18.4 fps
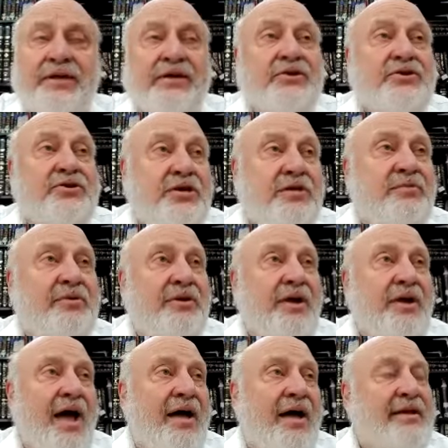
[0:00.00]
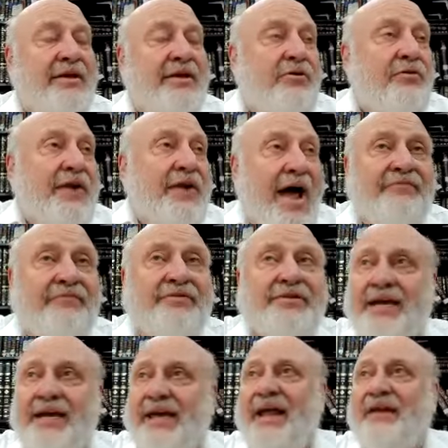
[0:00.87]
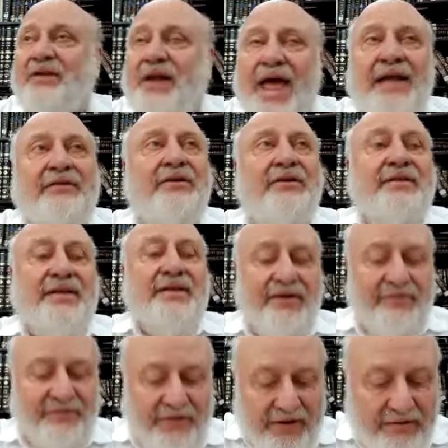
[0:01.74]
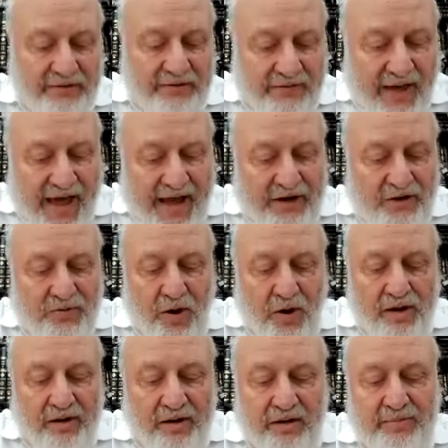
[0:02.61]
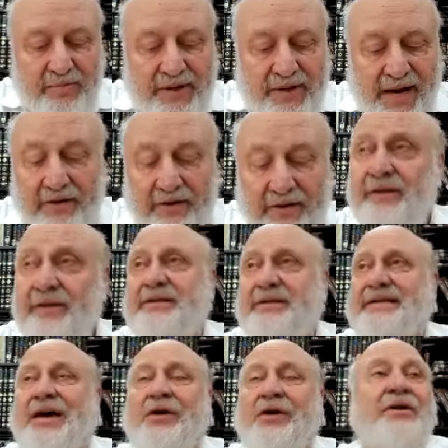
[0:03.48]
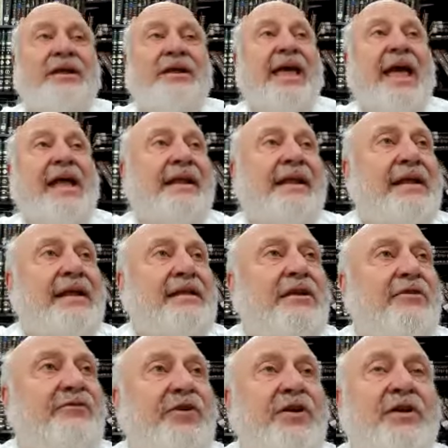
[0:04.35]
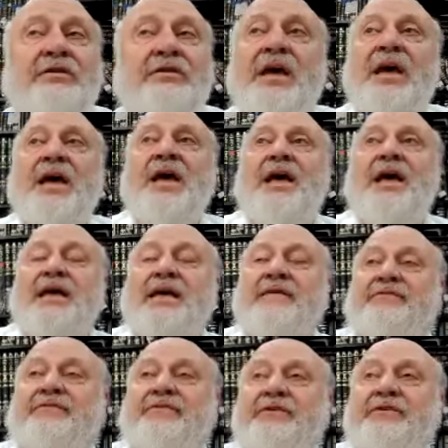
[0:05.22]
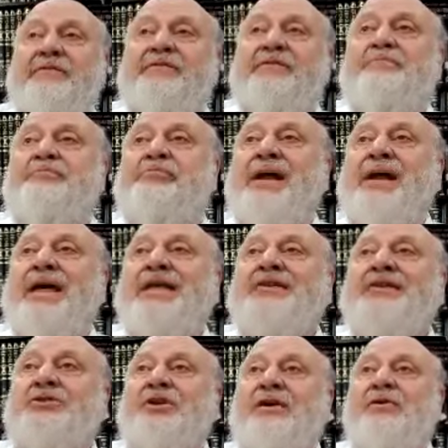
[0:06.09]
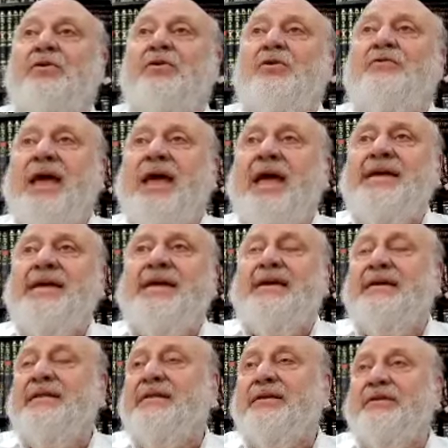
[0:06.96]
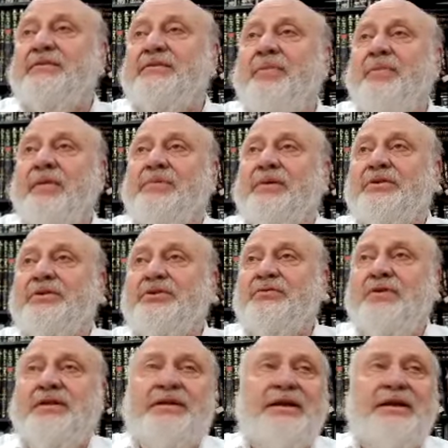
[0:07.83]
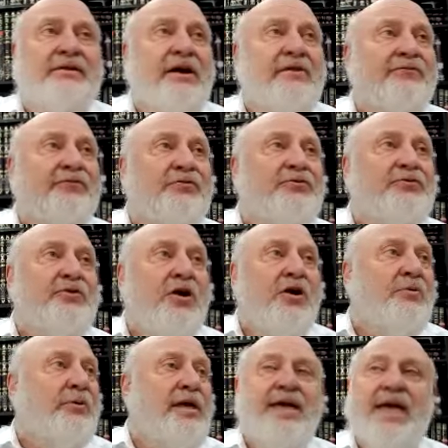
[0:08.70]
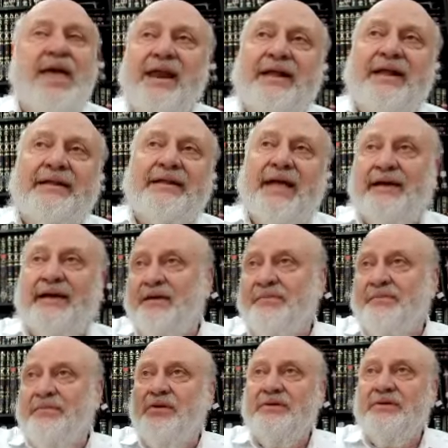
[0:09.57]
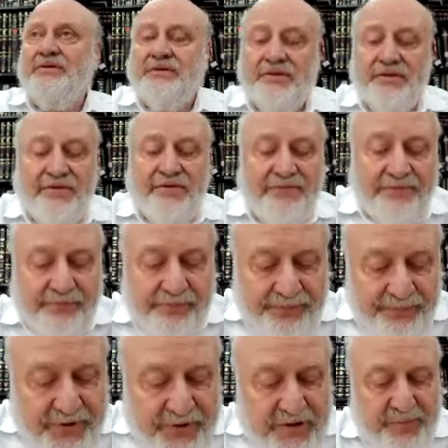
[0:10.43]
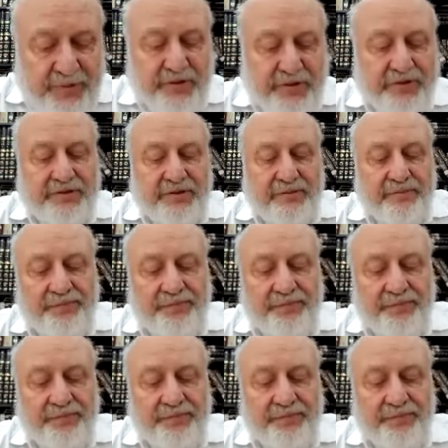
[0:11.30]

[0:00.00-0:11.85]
Shimon, then Reuben obviously cannot enter that field. Not only cannot he enter the field, if the, if the branches are overhanging into the public street and the fruit's growing, he cannot take it. It belongs to the to this person.